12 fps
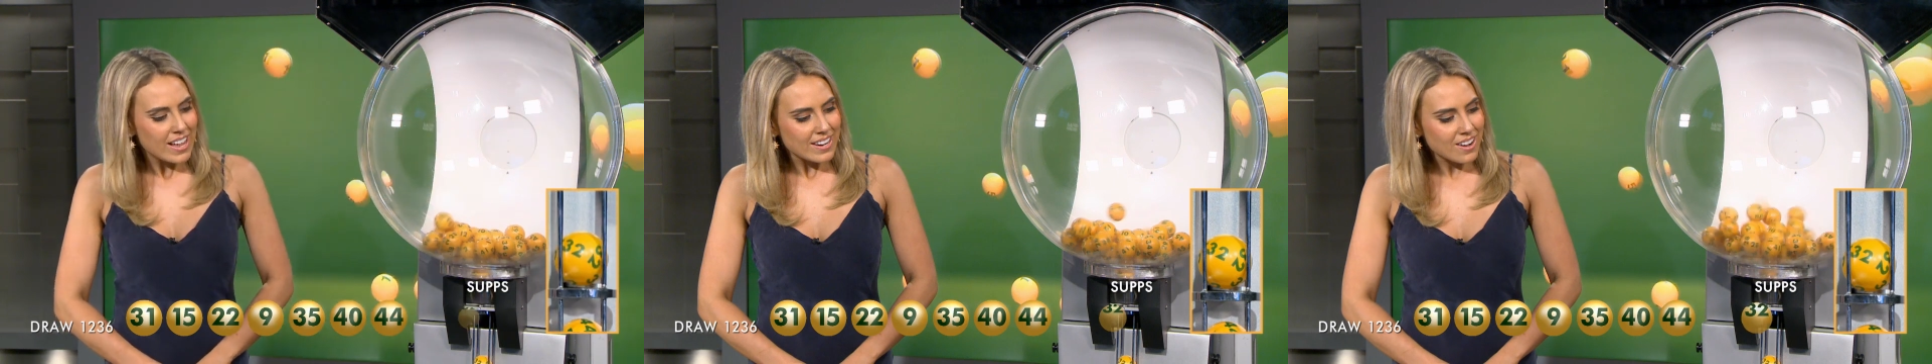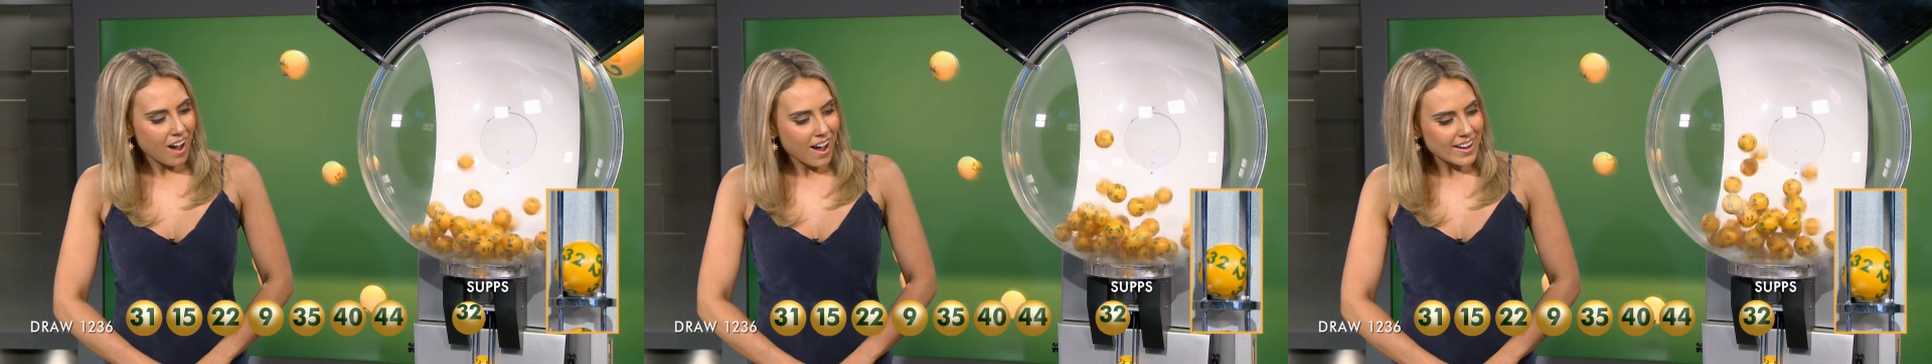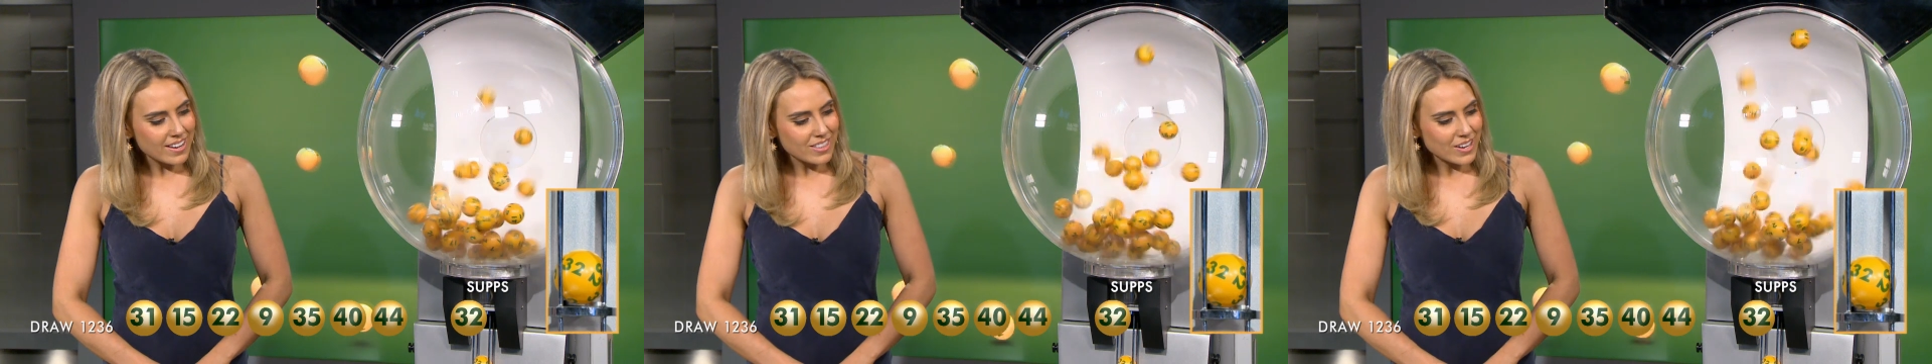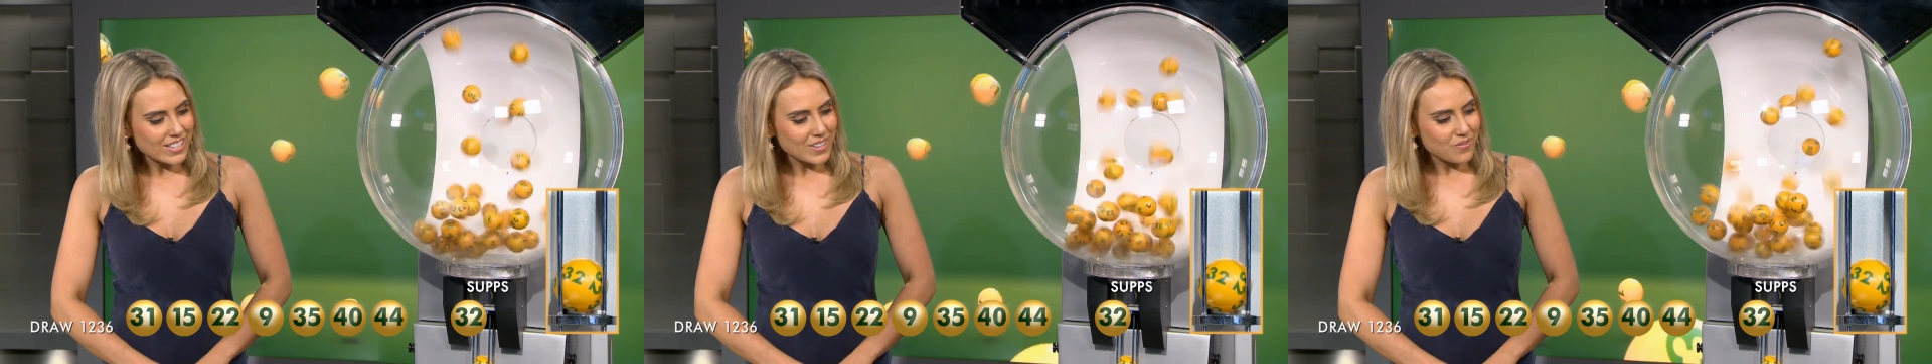9,
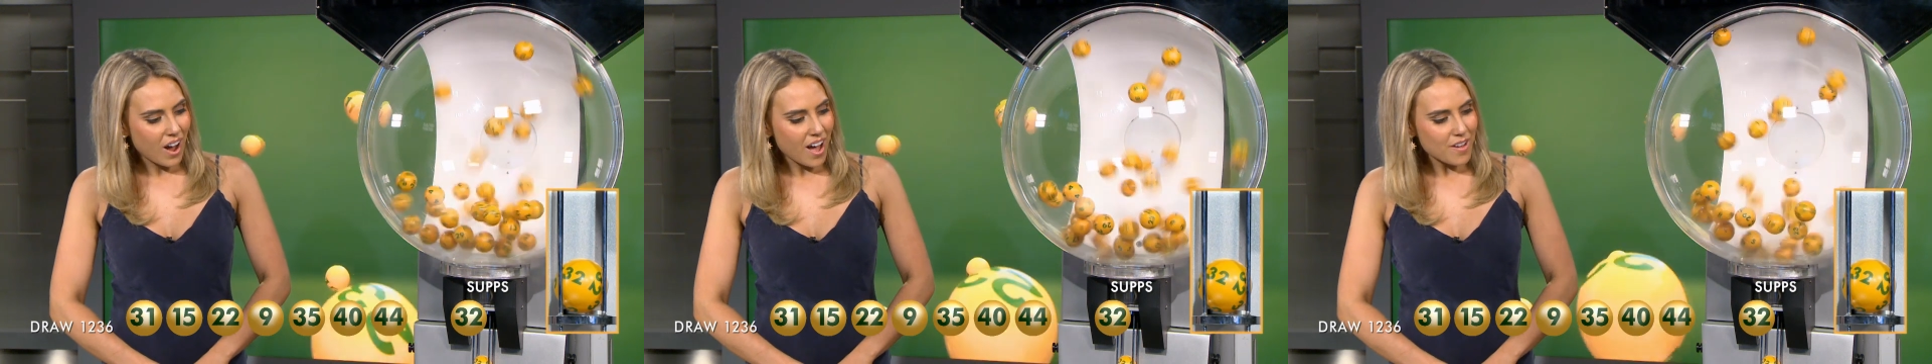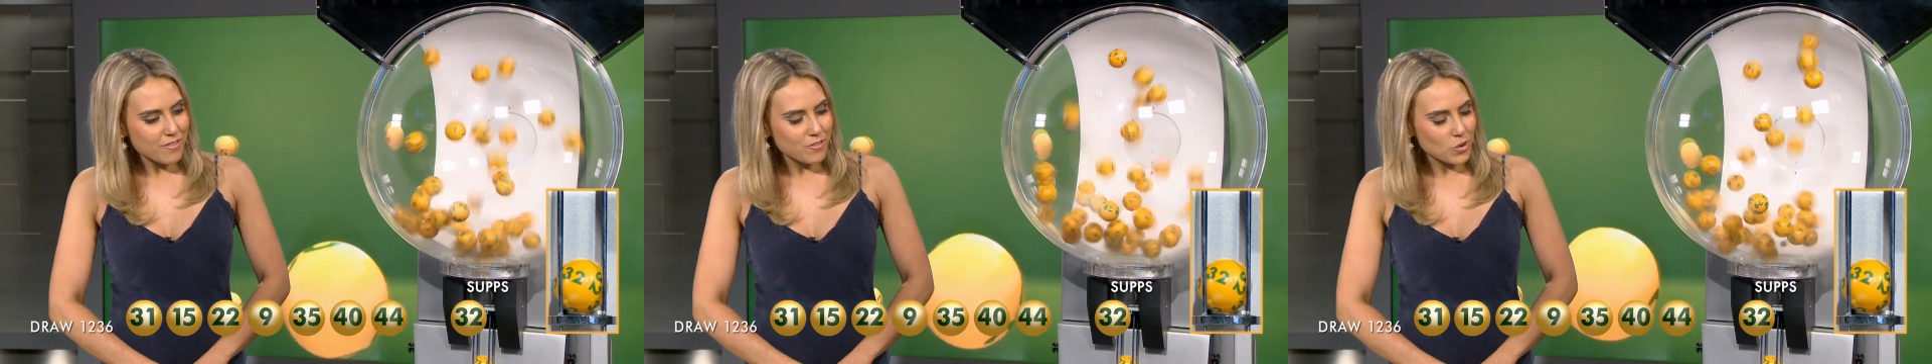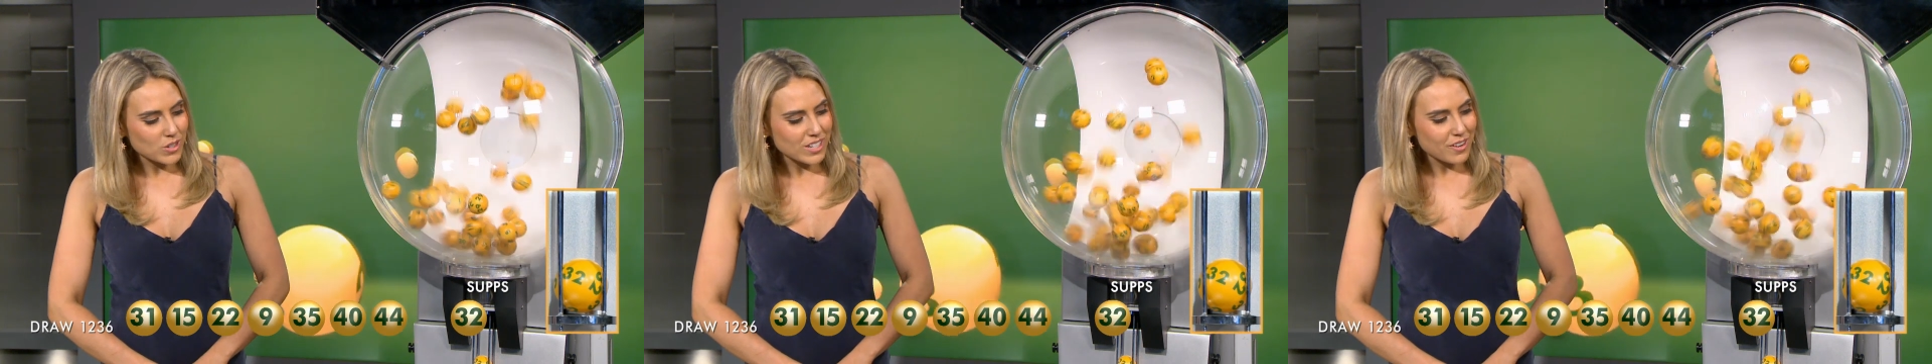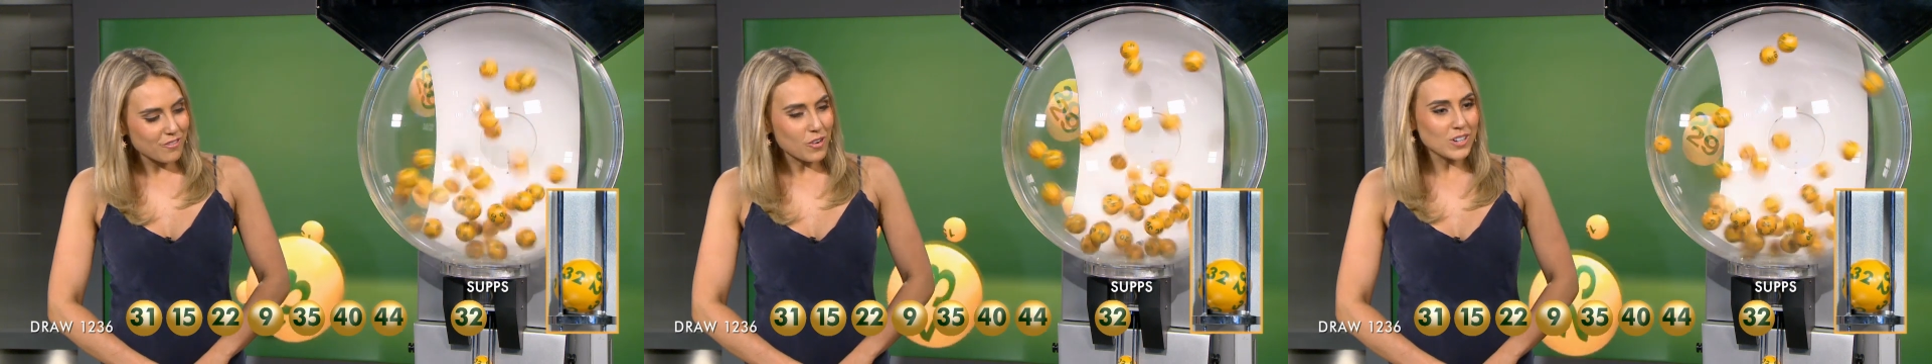35, 40,
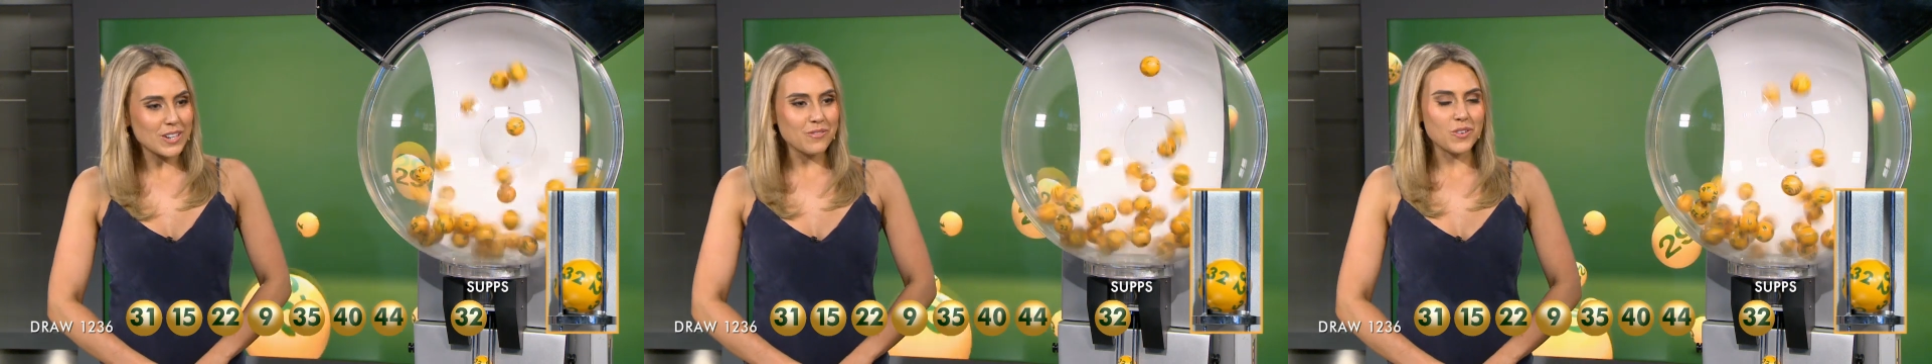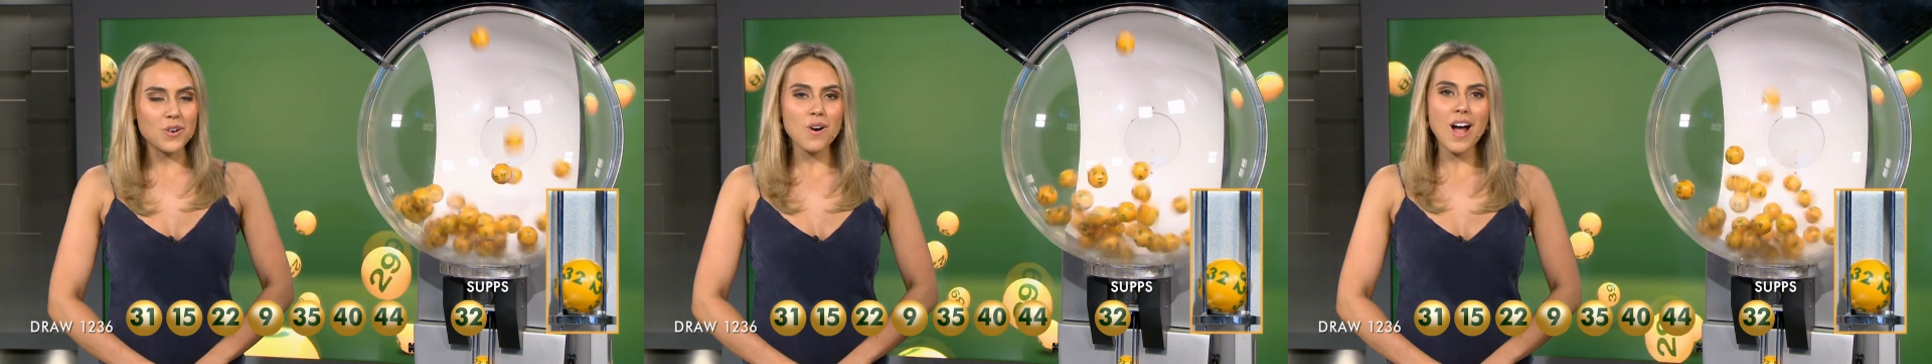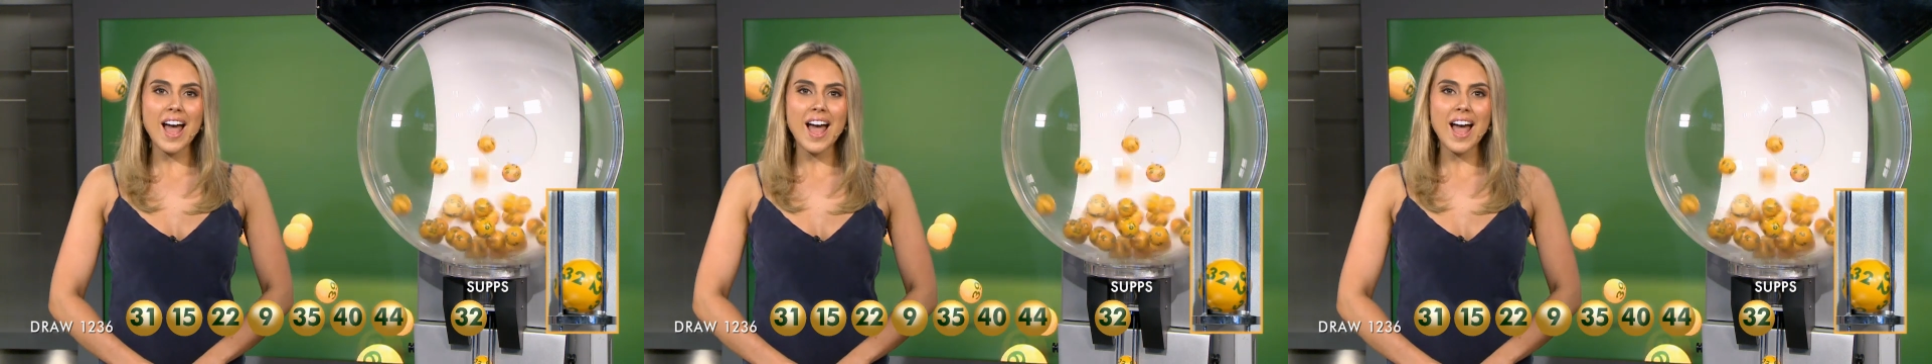44